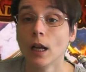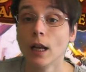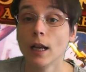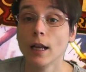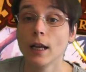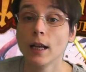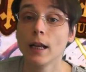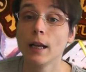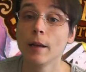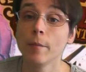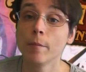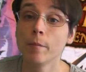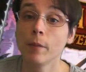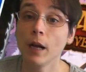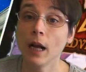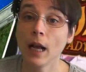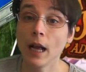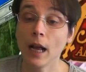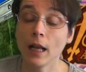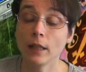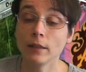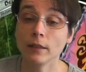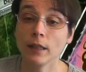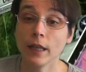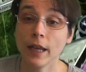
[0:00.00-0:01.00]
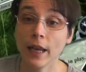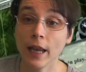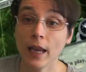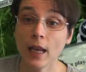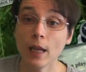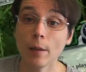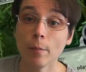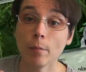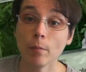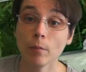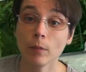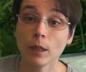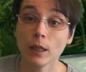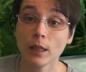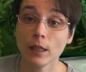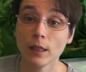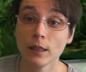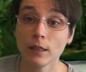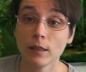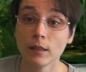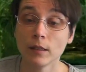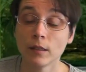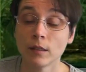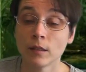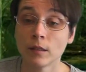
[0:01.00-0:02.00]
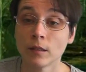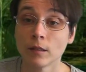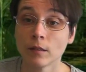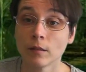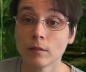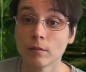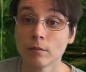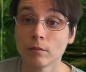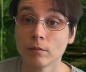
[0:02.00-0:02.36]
And the game is